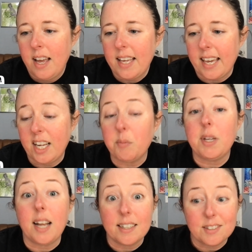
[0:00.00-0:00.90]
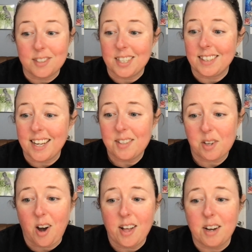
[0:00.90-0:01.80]
Ganymede Elegy. Nice
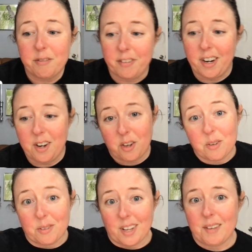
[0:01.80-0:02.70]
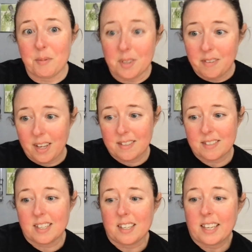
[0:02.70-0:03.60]
call out, Farron Coon. I believe that's
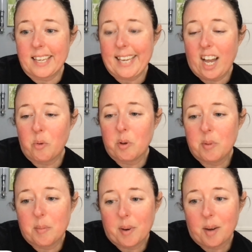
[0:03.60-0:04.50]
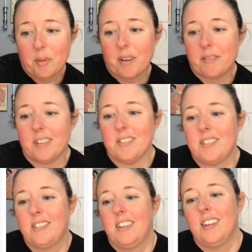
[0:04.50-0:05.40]
the Cowboy Bebop
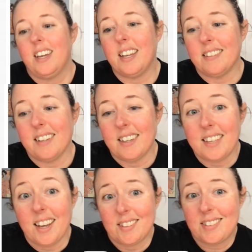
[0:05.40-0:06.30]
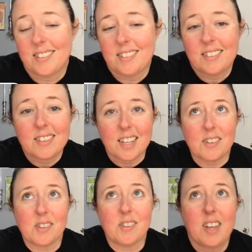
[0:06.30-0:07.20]
reference. And yes,
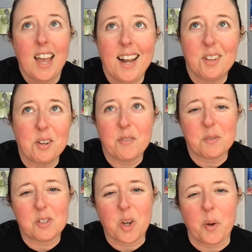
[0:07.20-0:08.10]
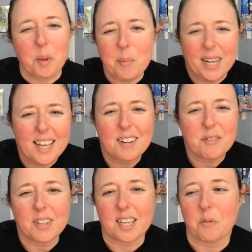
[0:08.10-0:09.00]
that's, I don't know if it was snowing, but I kind of
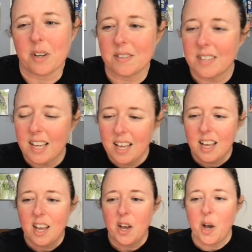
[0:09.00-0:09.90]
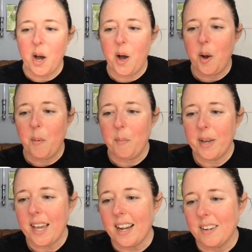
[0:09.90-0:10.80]
feel like it was. But
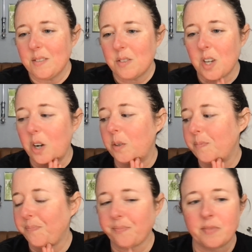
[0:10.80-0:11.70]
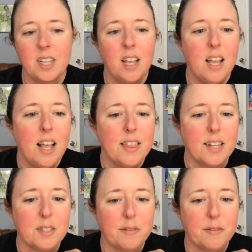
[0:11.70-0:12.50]
yeah, so that's a